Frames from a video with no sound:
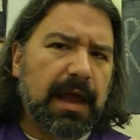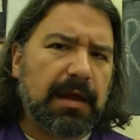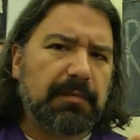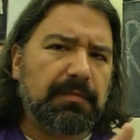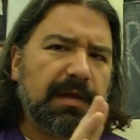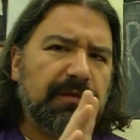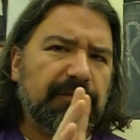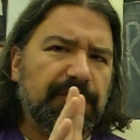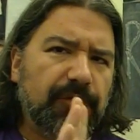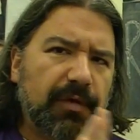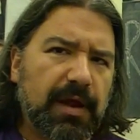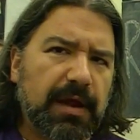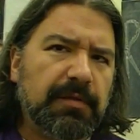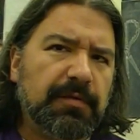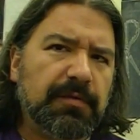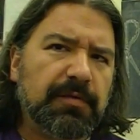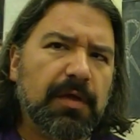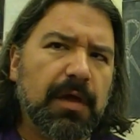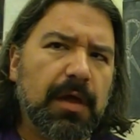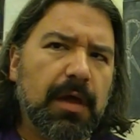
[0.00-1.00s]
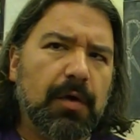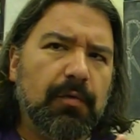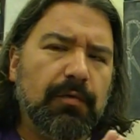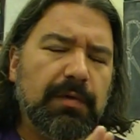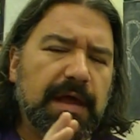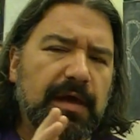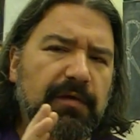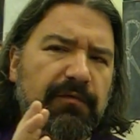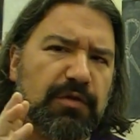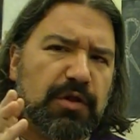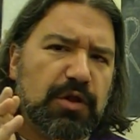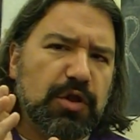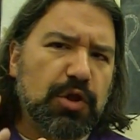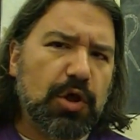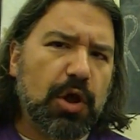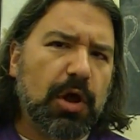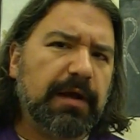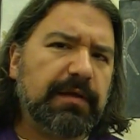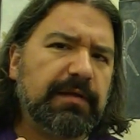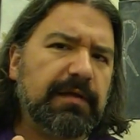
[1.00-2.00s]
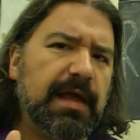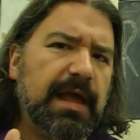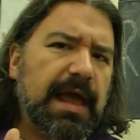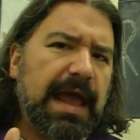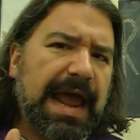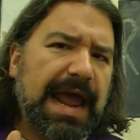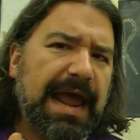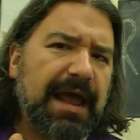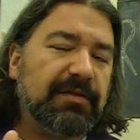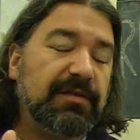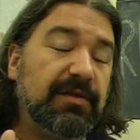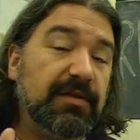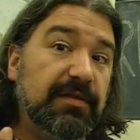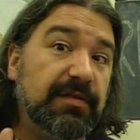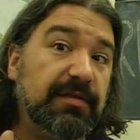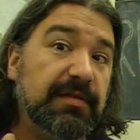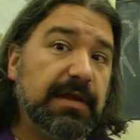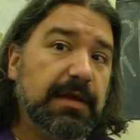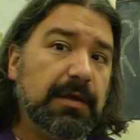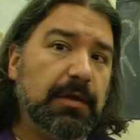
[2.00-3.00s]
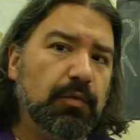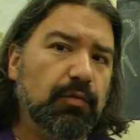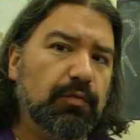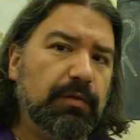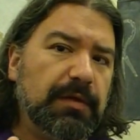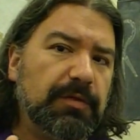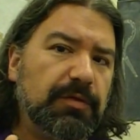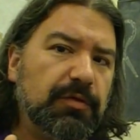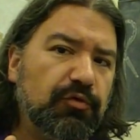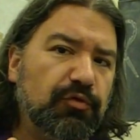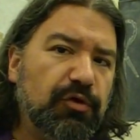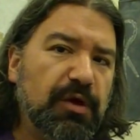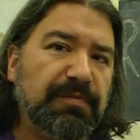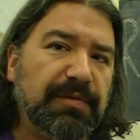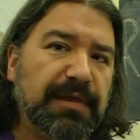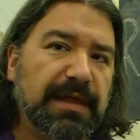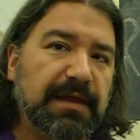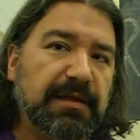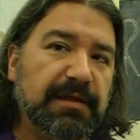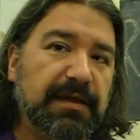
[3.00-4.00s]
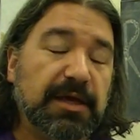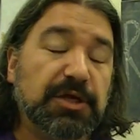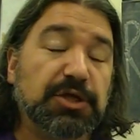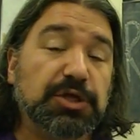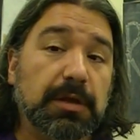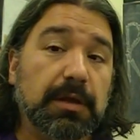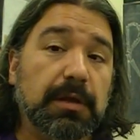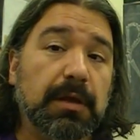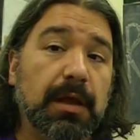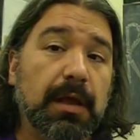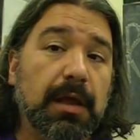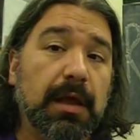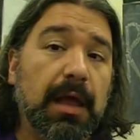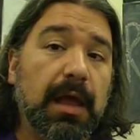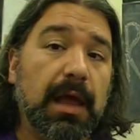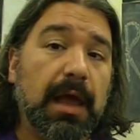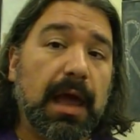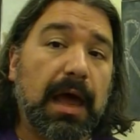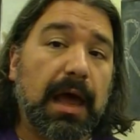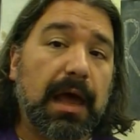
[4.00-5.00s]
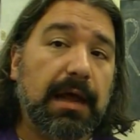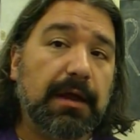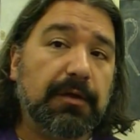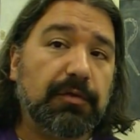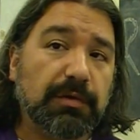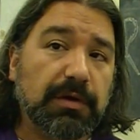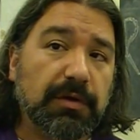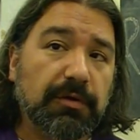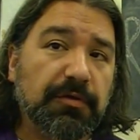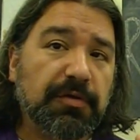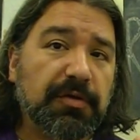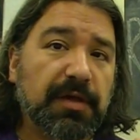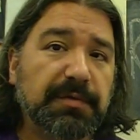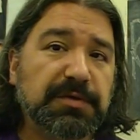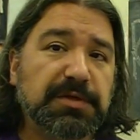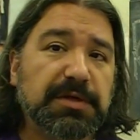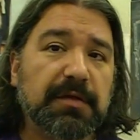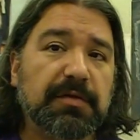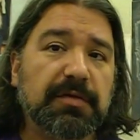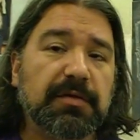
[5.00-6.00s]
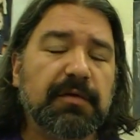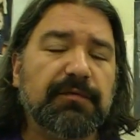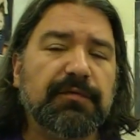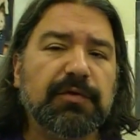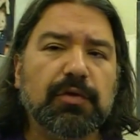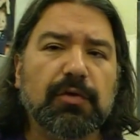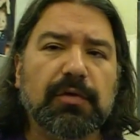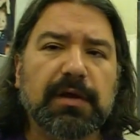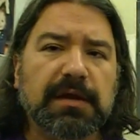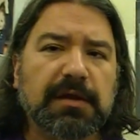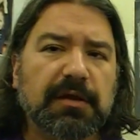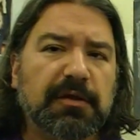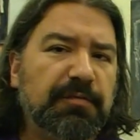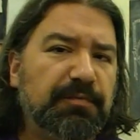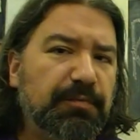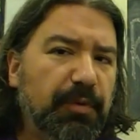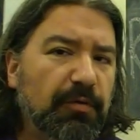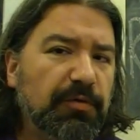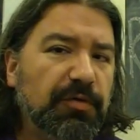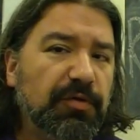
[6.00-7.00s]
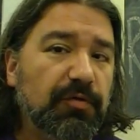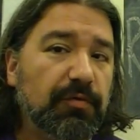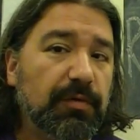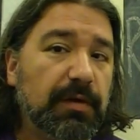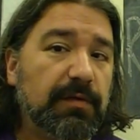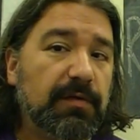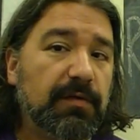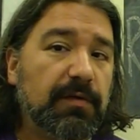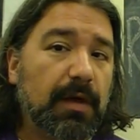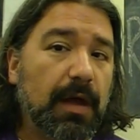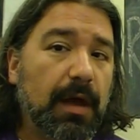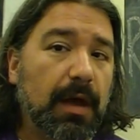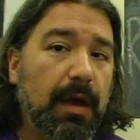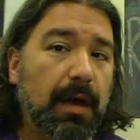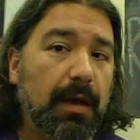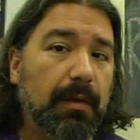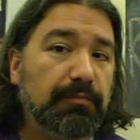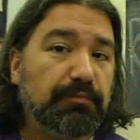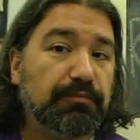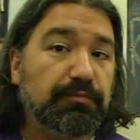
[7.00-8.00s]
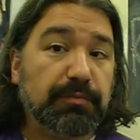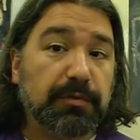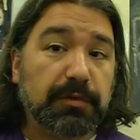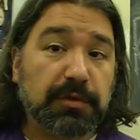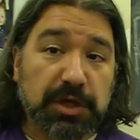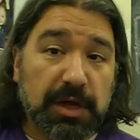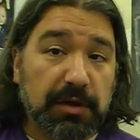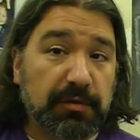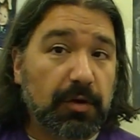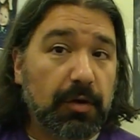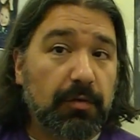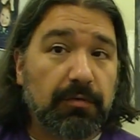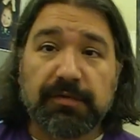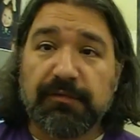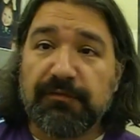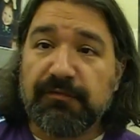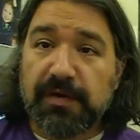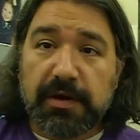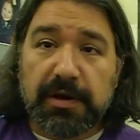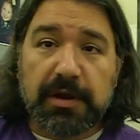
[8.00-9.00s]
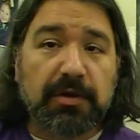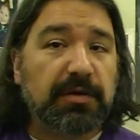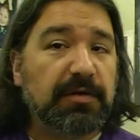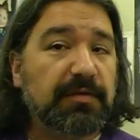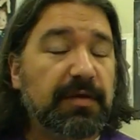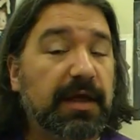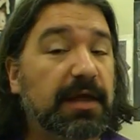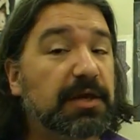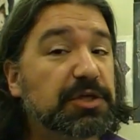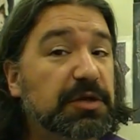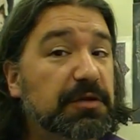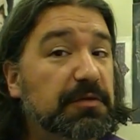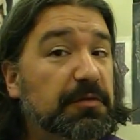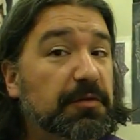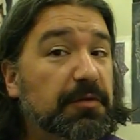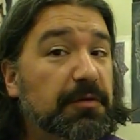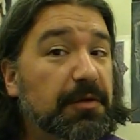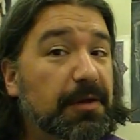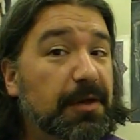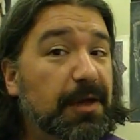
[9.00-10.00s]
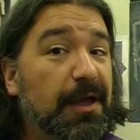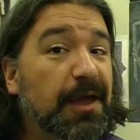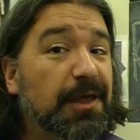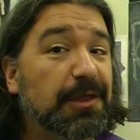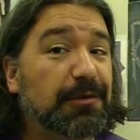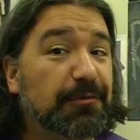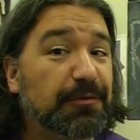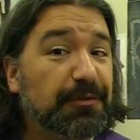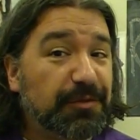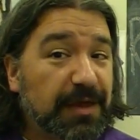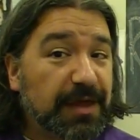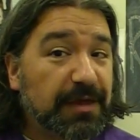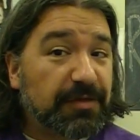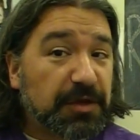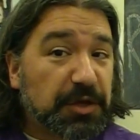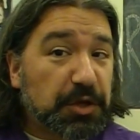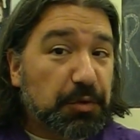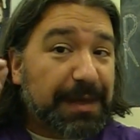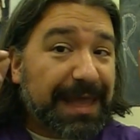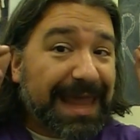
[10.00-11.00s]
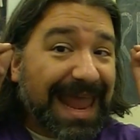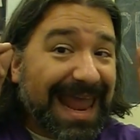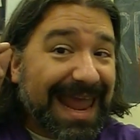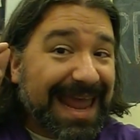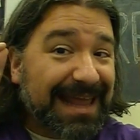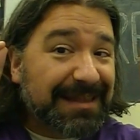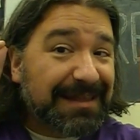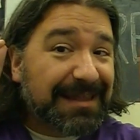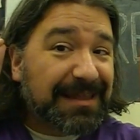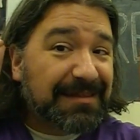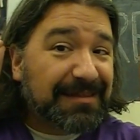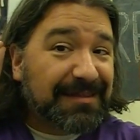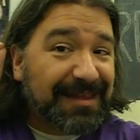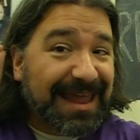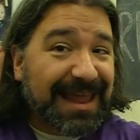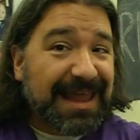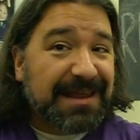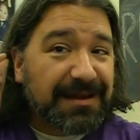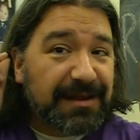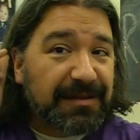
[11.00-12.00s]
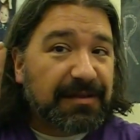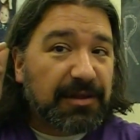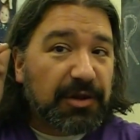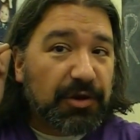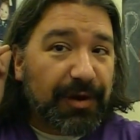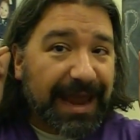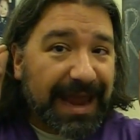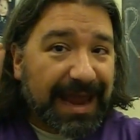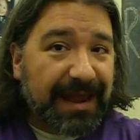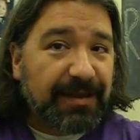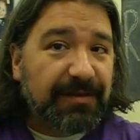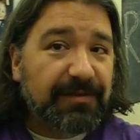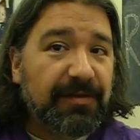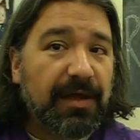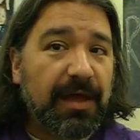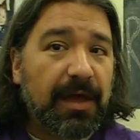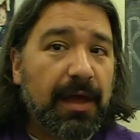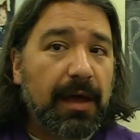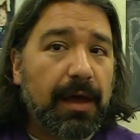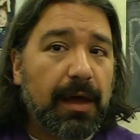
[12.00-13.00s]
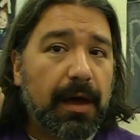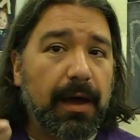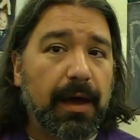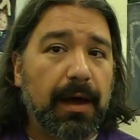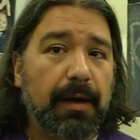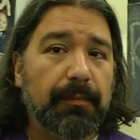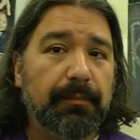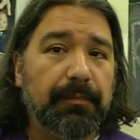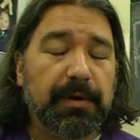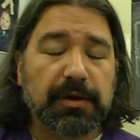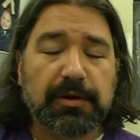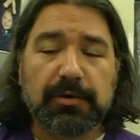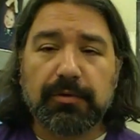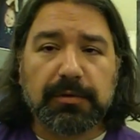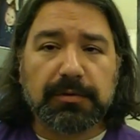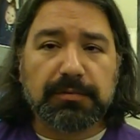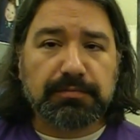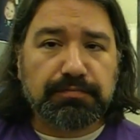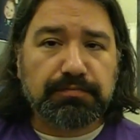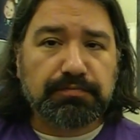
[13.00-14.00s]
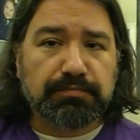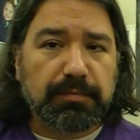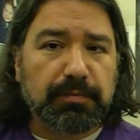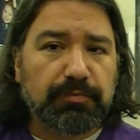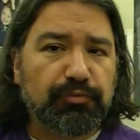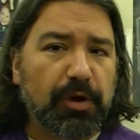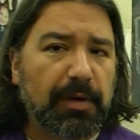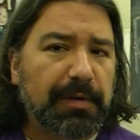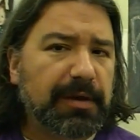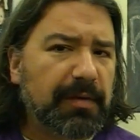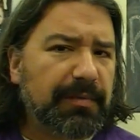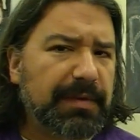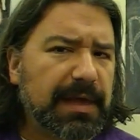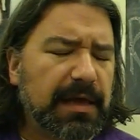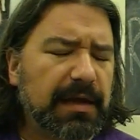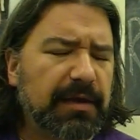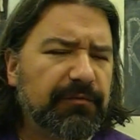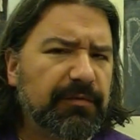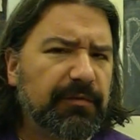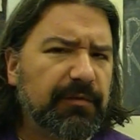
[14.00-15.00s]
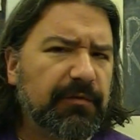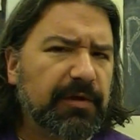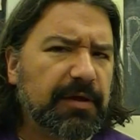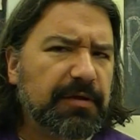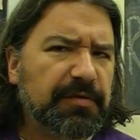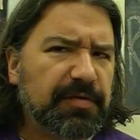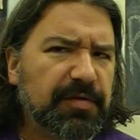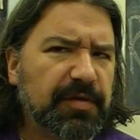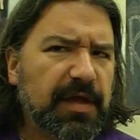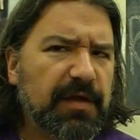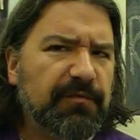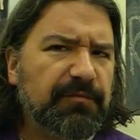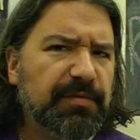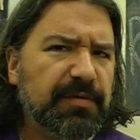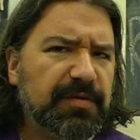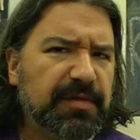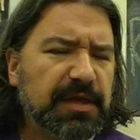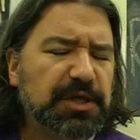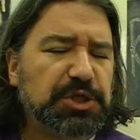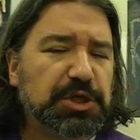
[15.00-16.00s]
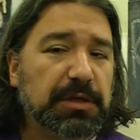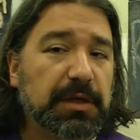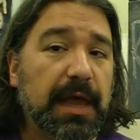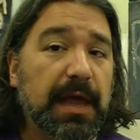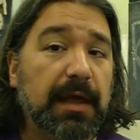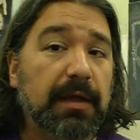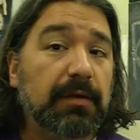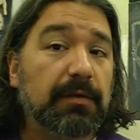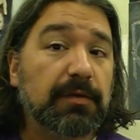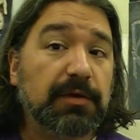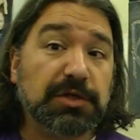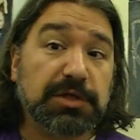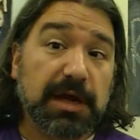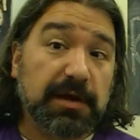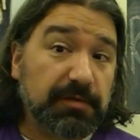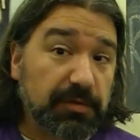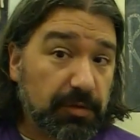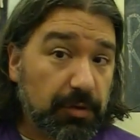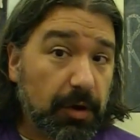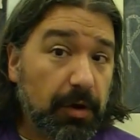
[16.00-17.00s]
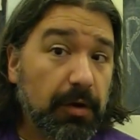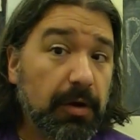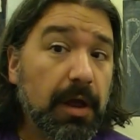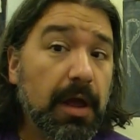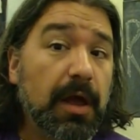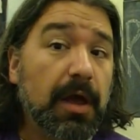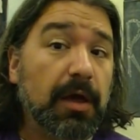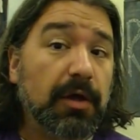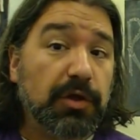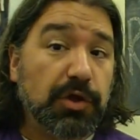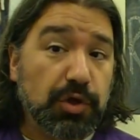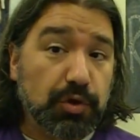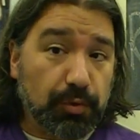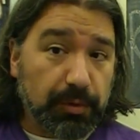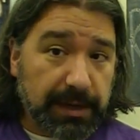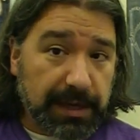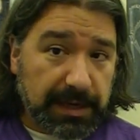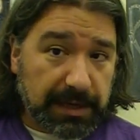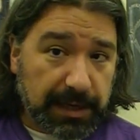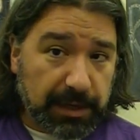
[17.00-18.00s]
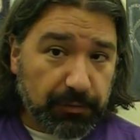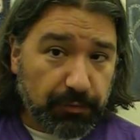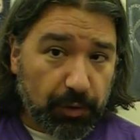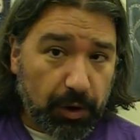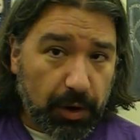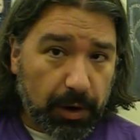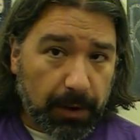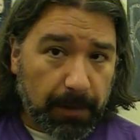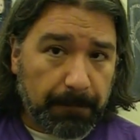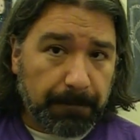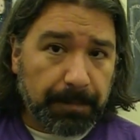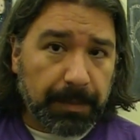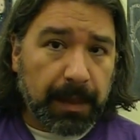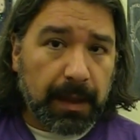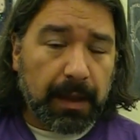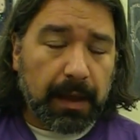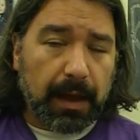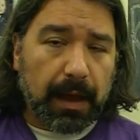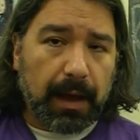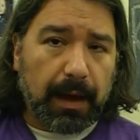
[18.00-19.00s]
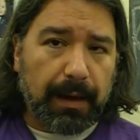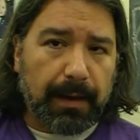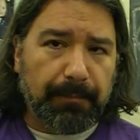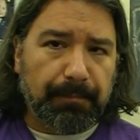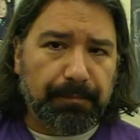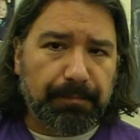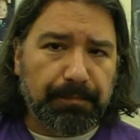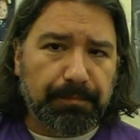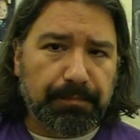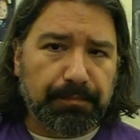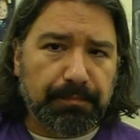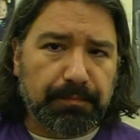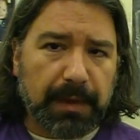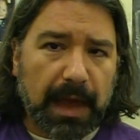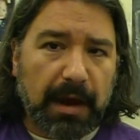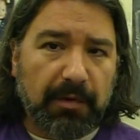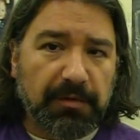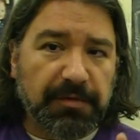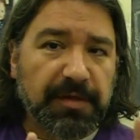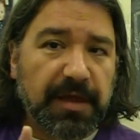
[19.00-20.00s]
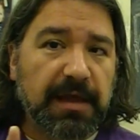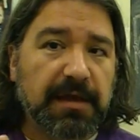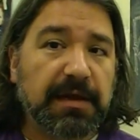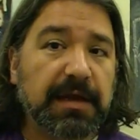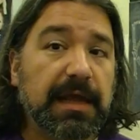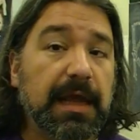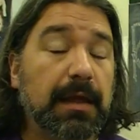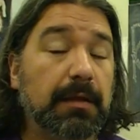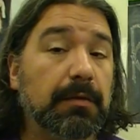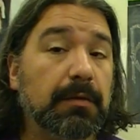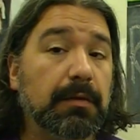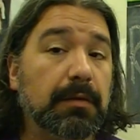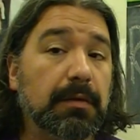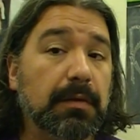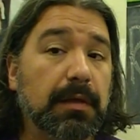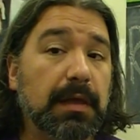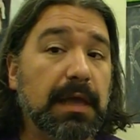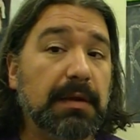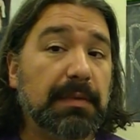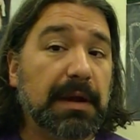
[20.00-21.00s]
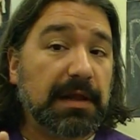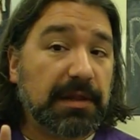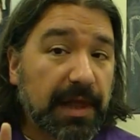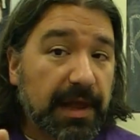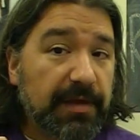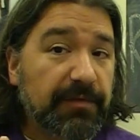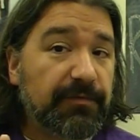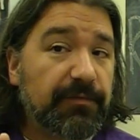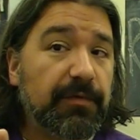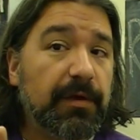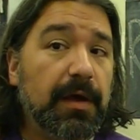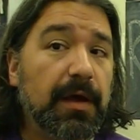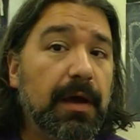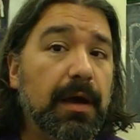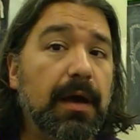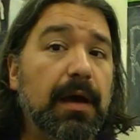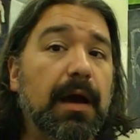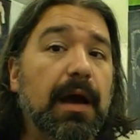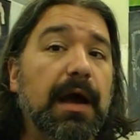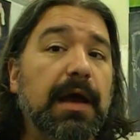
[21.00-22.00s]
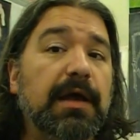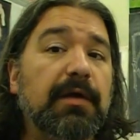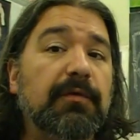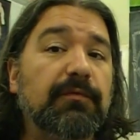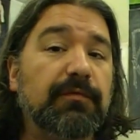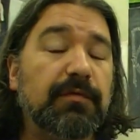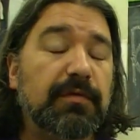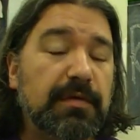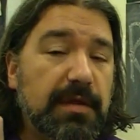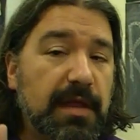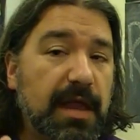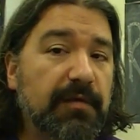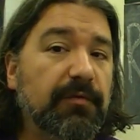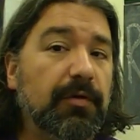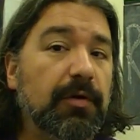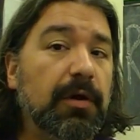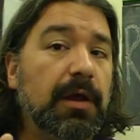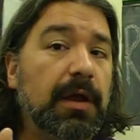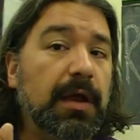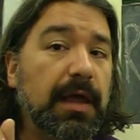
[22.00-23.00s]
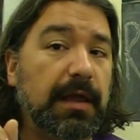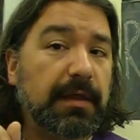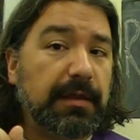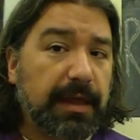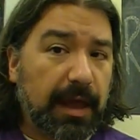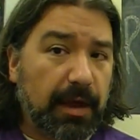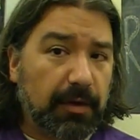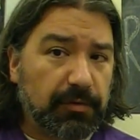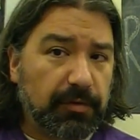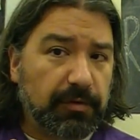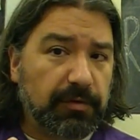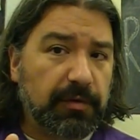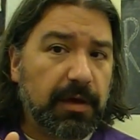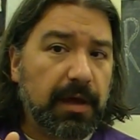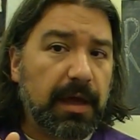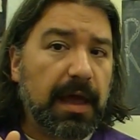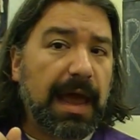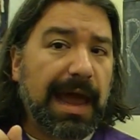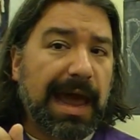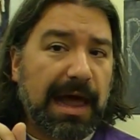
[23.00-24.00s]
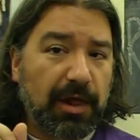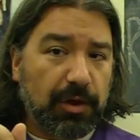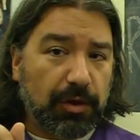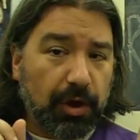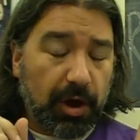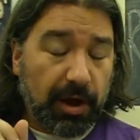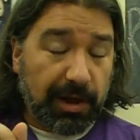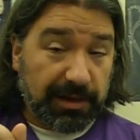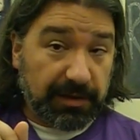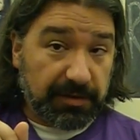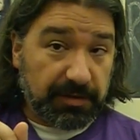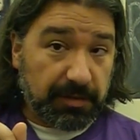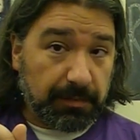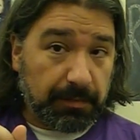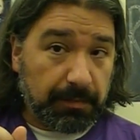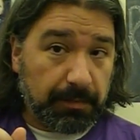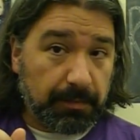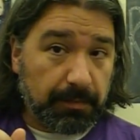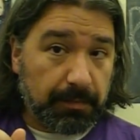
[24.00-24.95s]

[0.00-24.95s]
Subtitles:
and my friends, we have not had to deal with crippling addiction. It's one of those subjects that if you don't get exposed to it, chances are with very good intentions, you think that you can contain it in your head, but you're probably coming at it from a very safe position, and chances are you're getting it wrong. I will say it again. In my life, I have never encountered alcoholism.